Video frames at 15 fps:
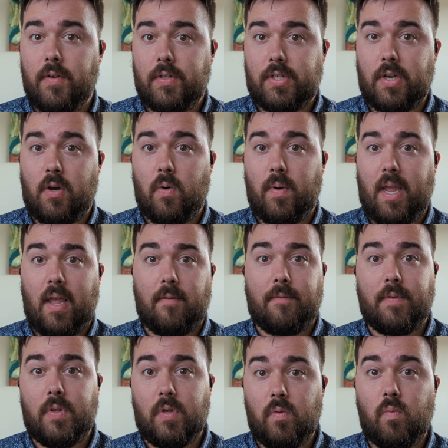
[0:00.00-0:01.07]
So if
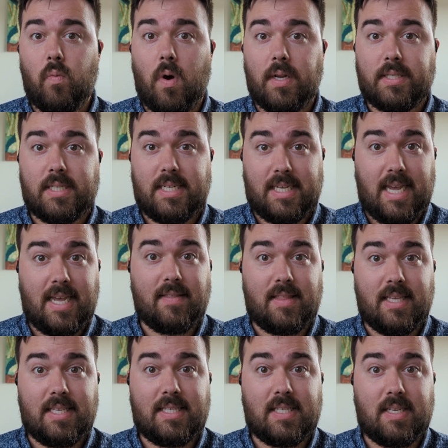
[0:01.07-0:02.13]
you want to get
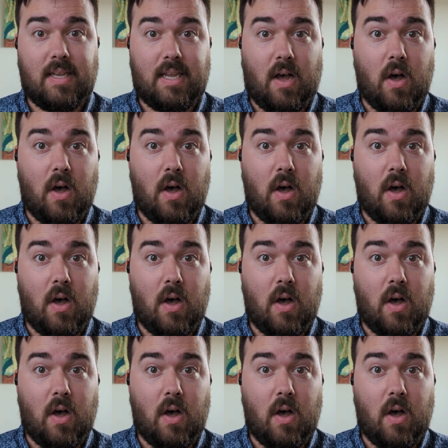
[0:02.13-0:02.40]
this